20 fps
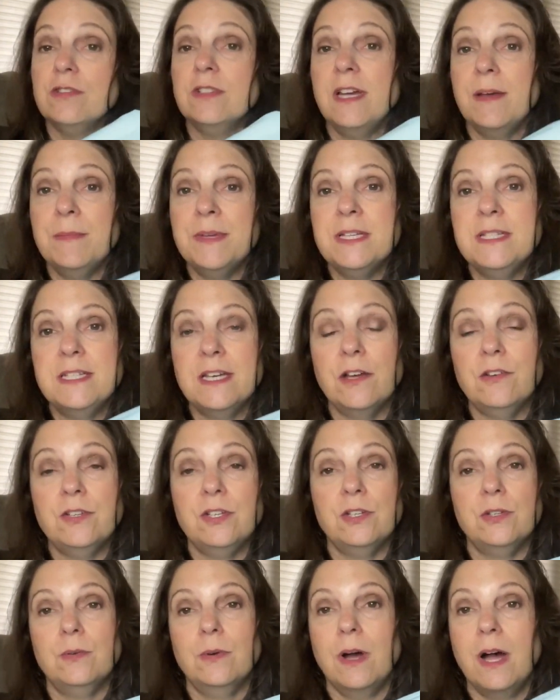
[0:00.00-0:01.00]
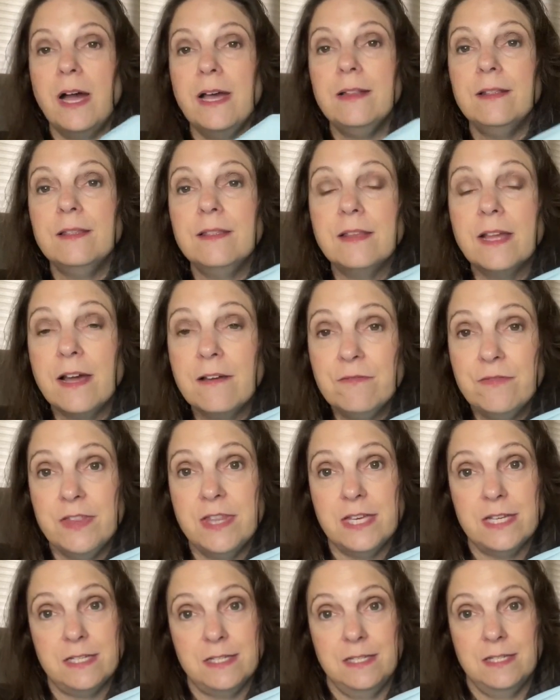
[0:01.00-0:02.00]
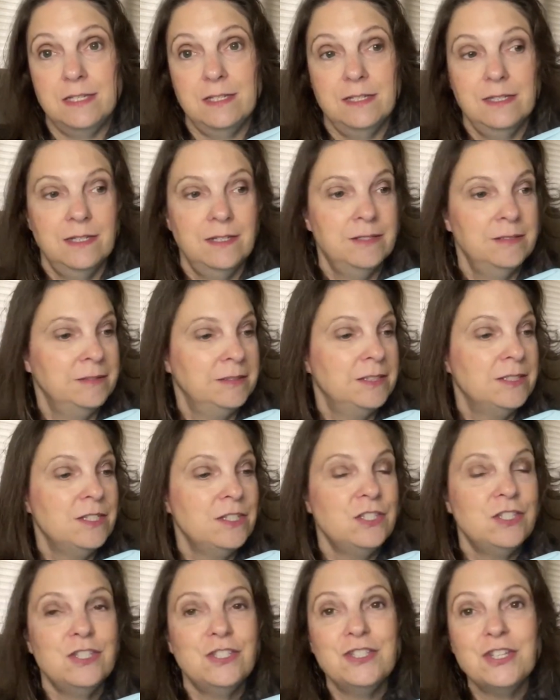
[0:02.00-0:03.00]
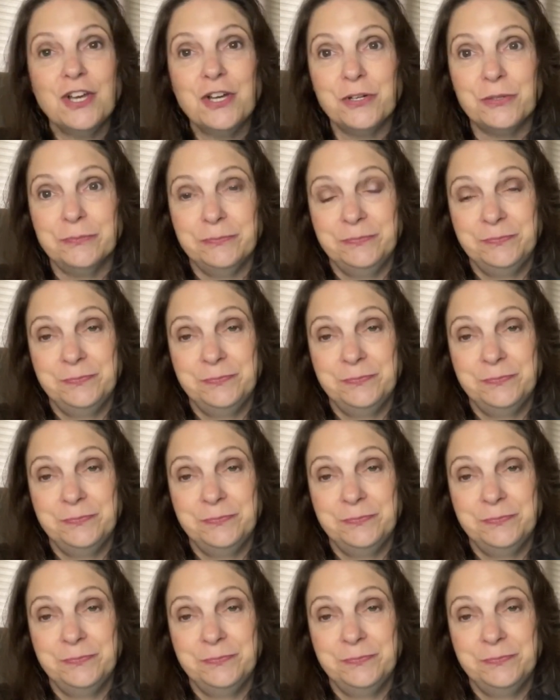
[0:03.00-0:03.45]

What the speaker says: Let me tell you, I love this. So